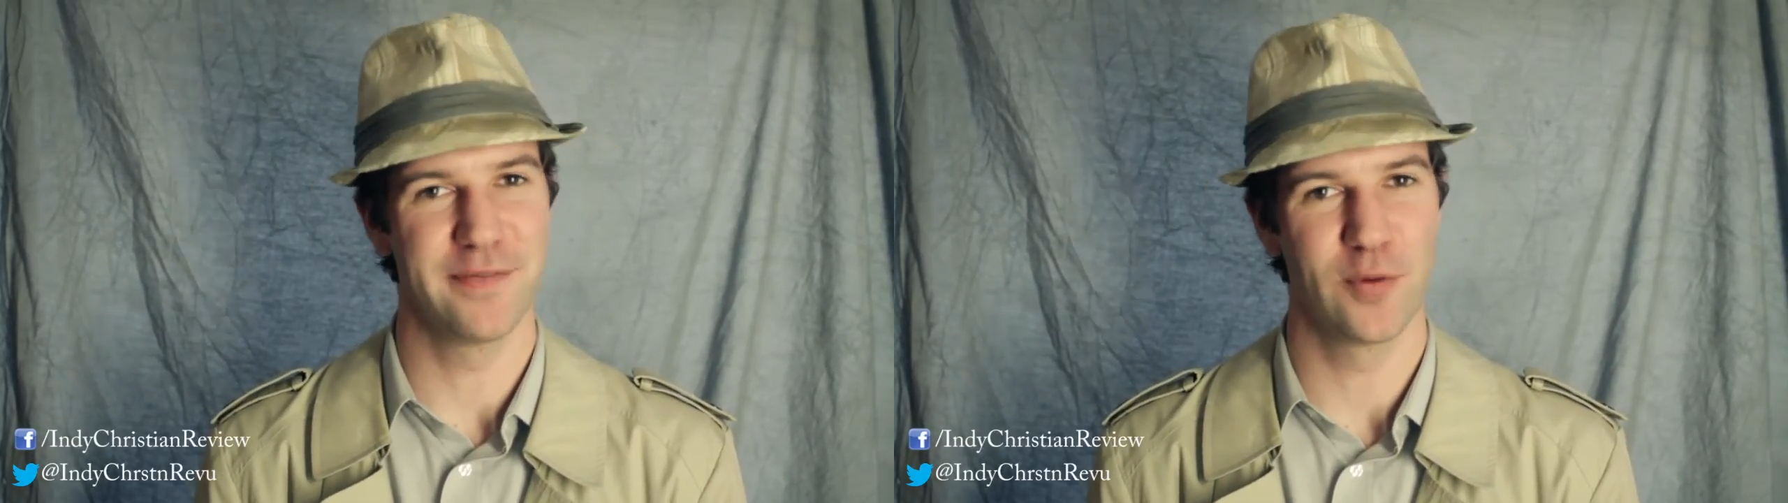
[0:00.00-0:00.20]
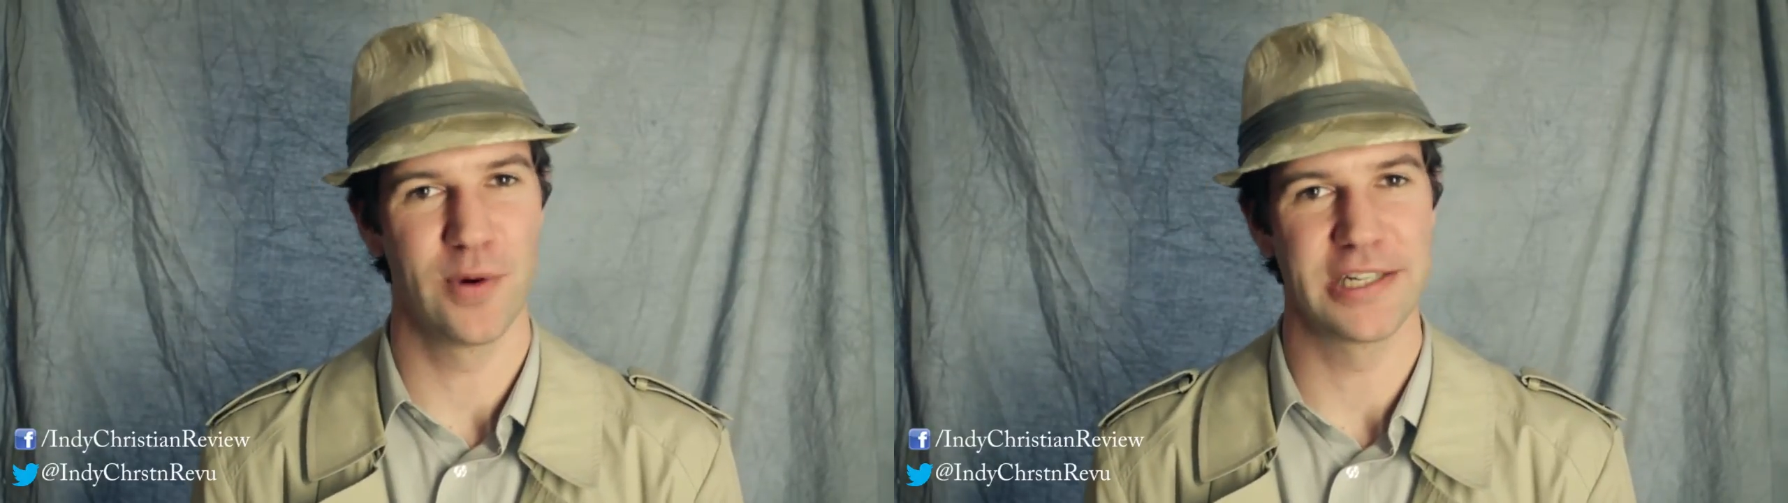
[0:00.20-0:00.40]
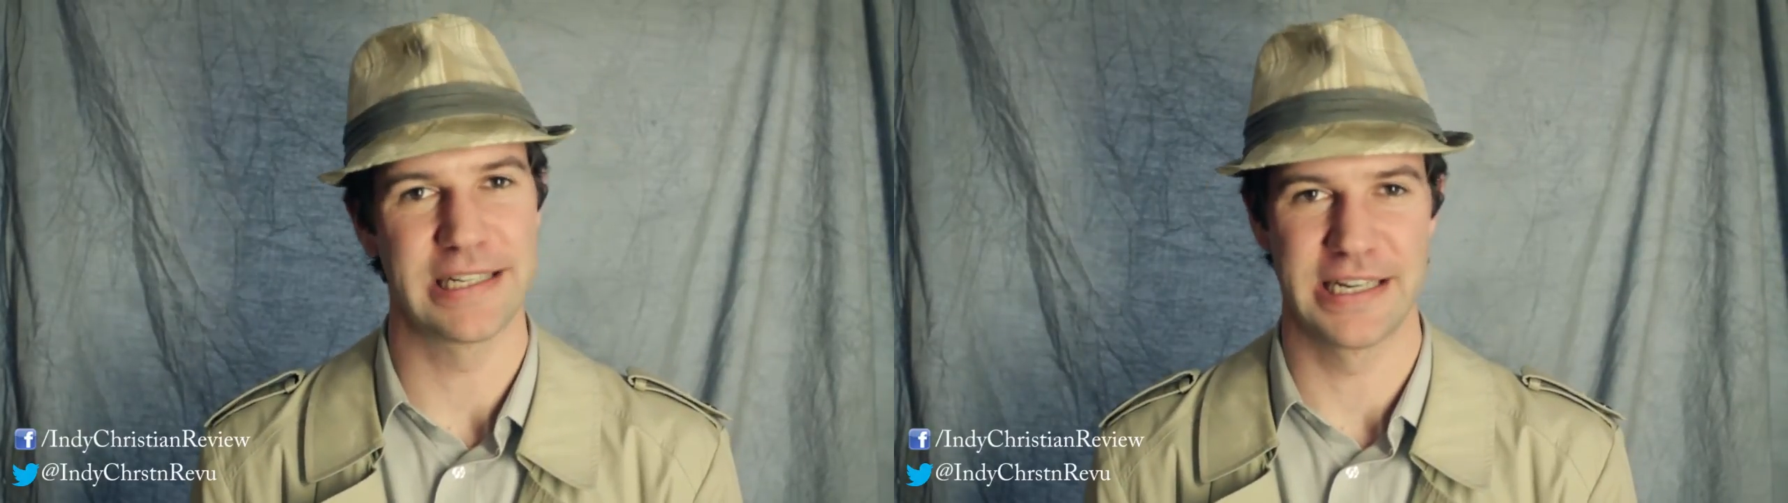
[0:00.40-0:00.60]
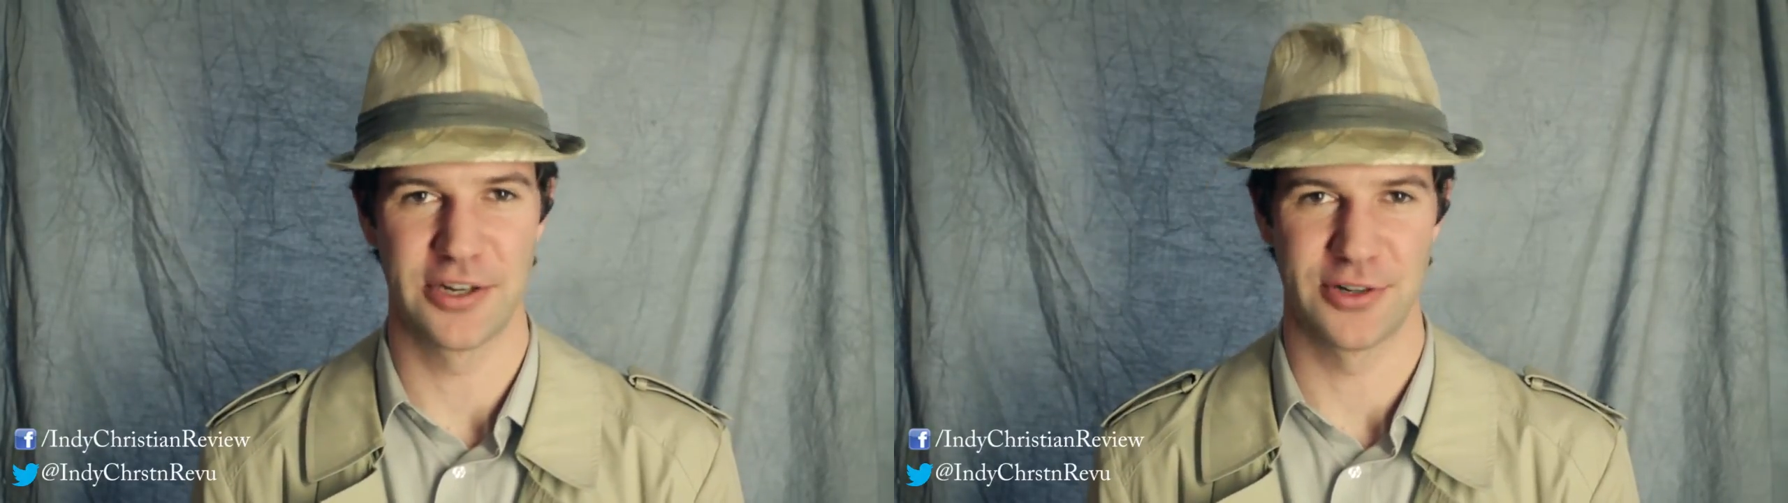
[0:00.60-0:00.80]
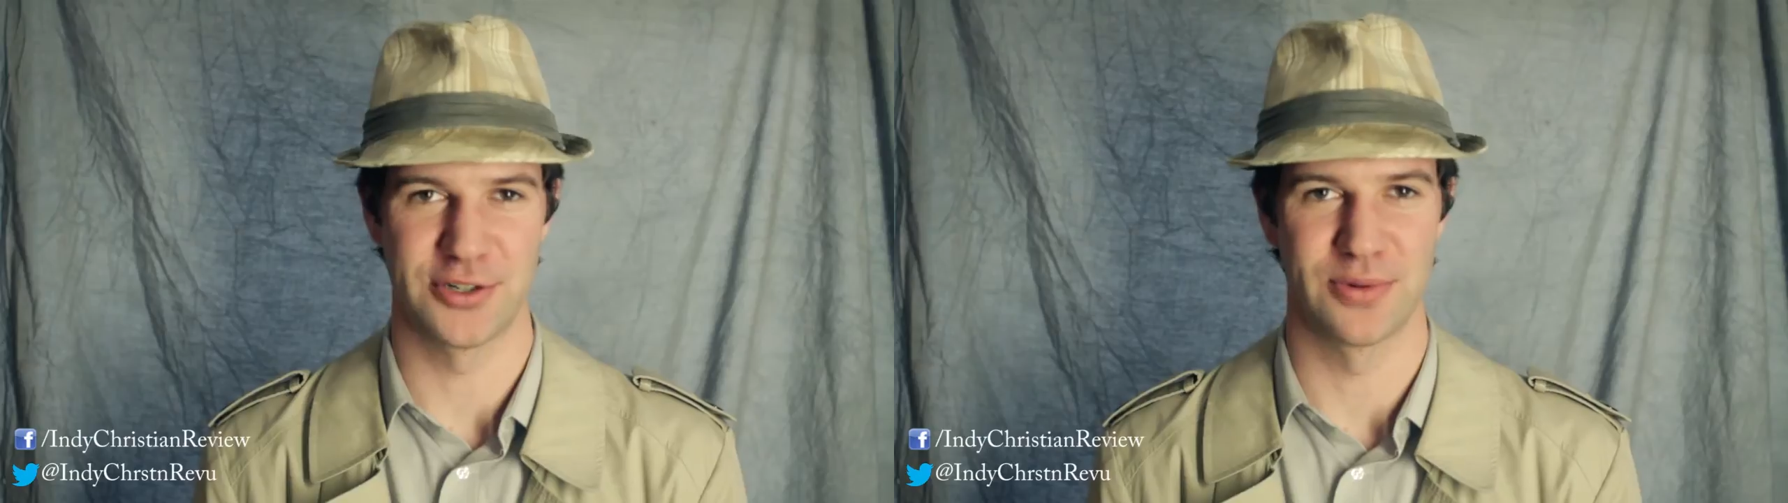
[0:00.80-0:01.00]
for watching Indy
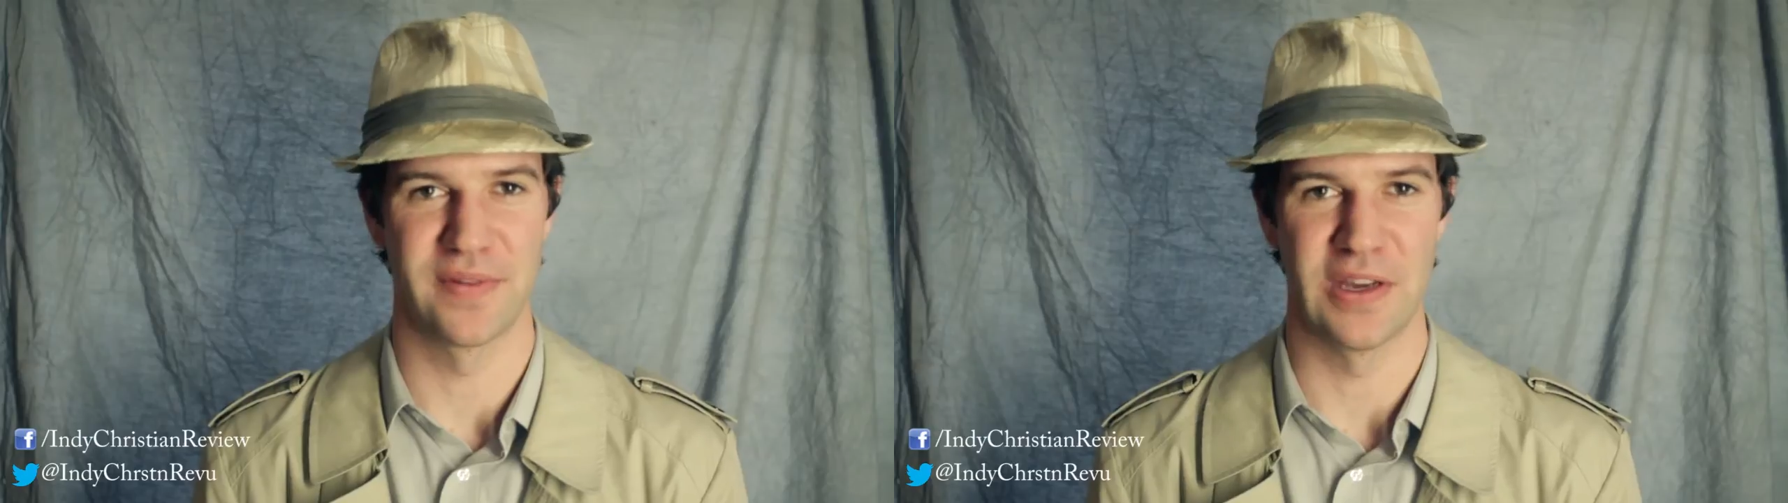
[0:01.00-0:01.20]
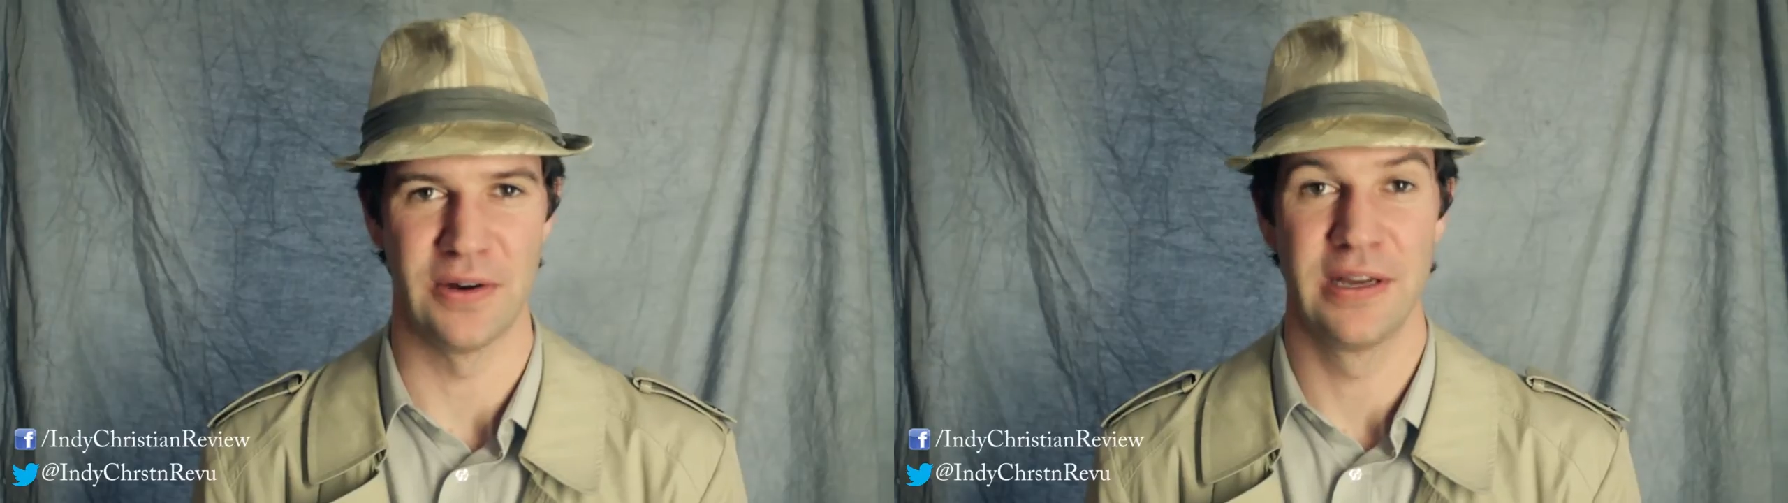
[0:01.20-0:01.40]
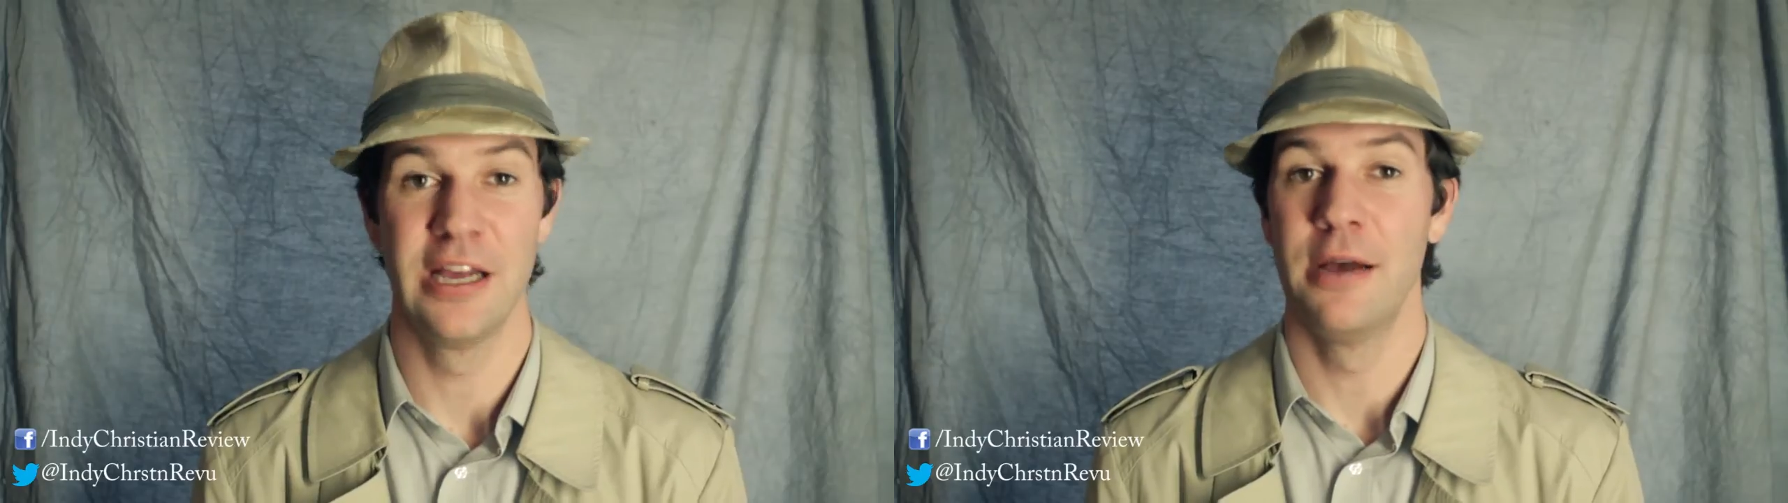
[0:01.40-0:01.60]
Christian Review.